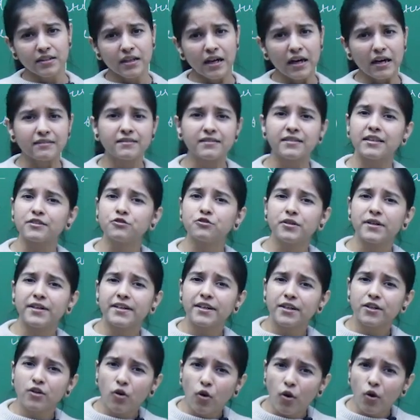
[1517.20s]

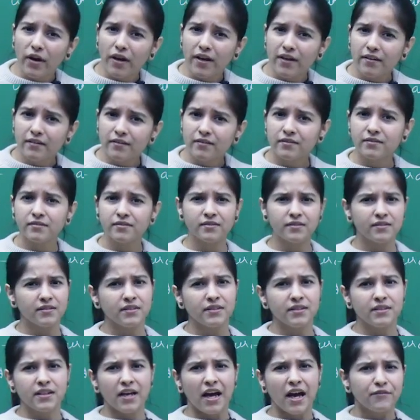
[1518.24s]
unsaturated oil.
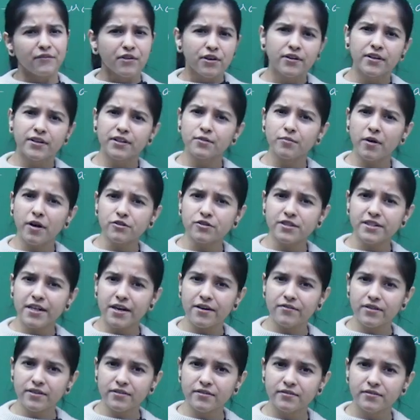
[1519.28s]
Have you heard about it
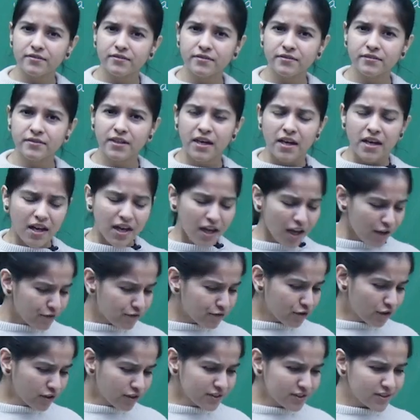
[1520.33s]
ever? If
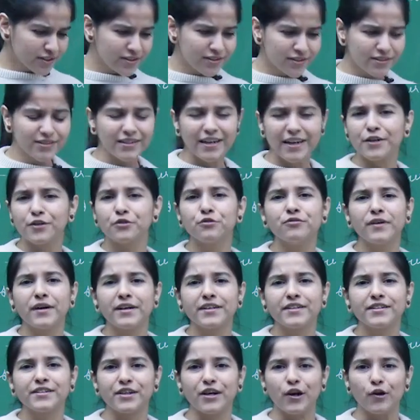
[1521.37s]
not, just try to
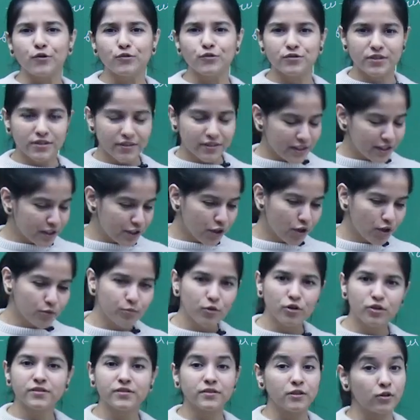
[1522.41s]
find it out in your
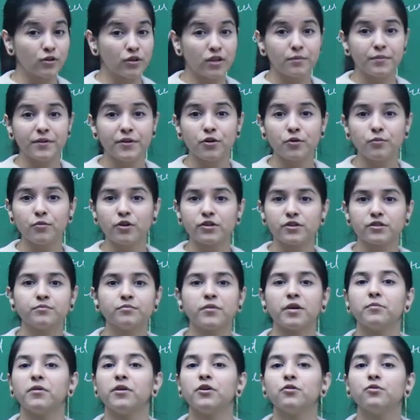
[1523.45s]
books, look up in your books,
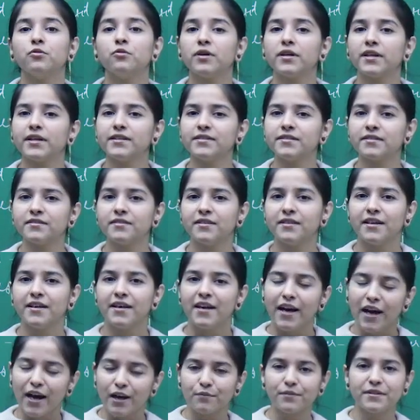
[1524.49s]
maybe Google it.
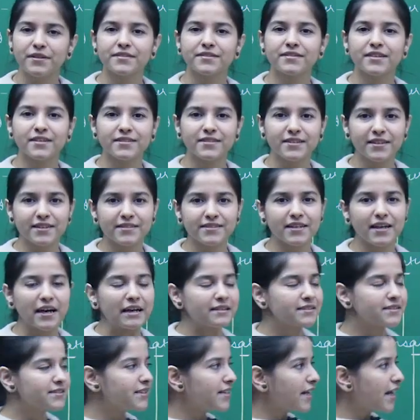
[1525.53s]
I'll be discussing its
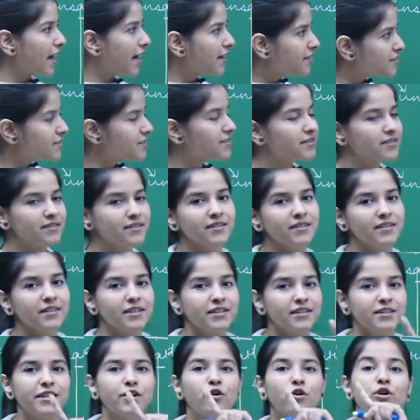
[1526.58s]
answer and
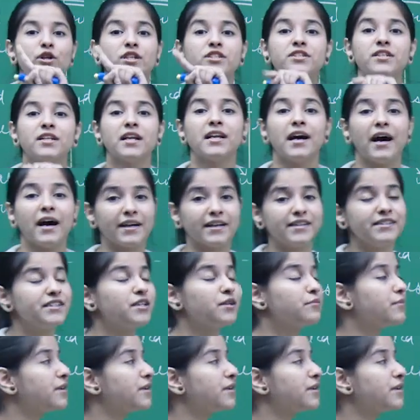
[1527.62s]
the original idea